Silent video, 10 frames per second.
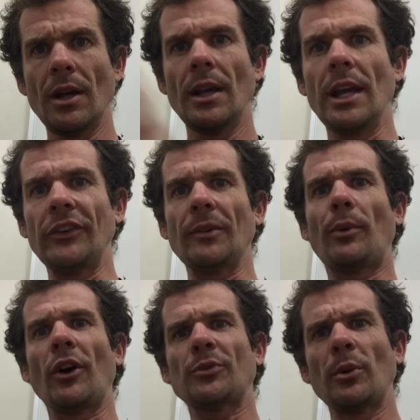Is it
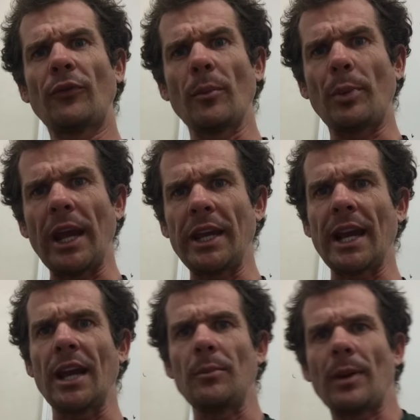possible for
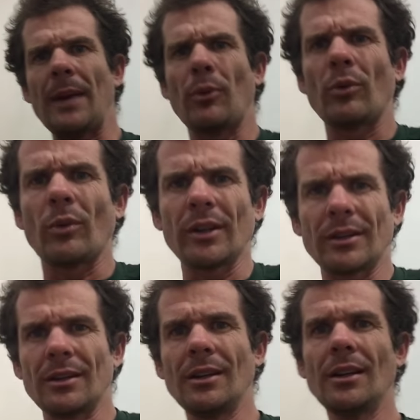PK people?
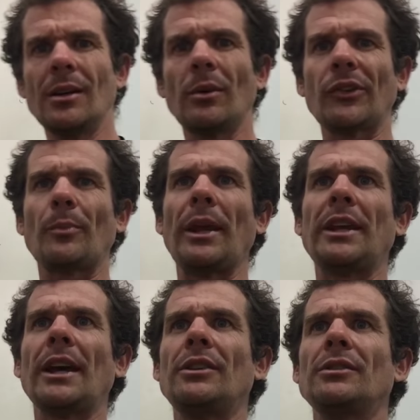What's a
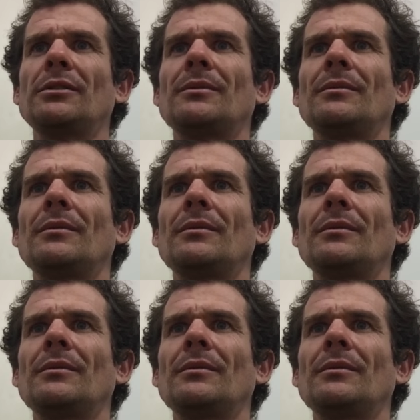PKU?